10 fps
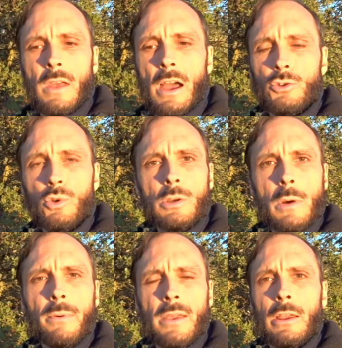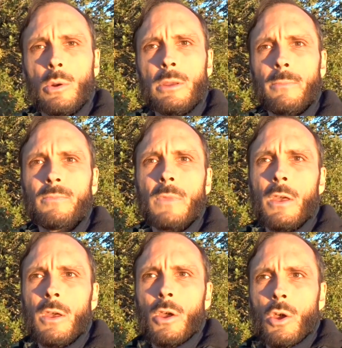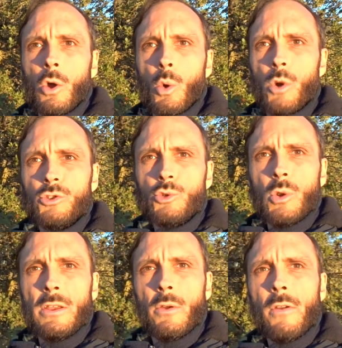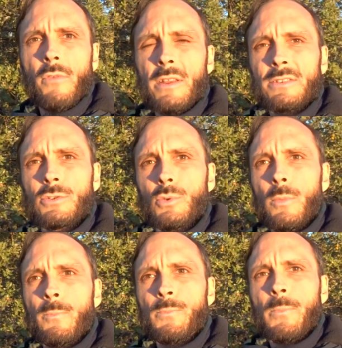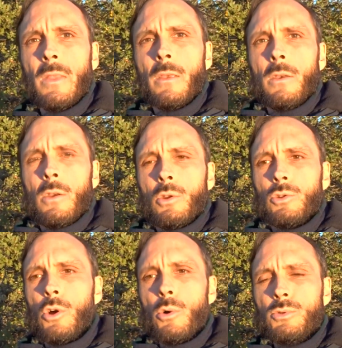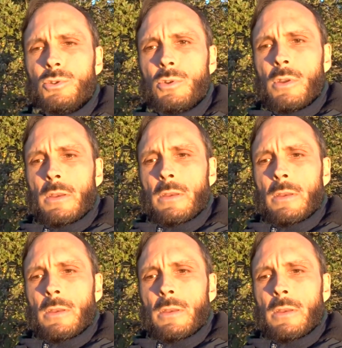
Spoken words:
And Yud-Heh Elohim was usually a reference to those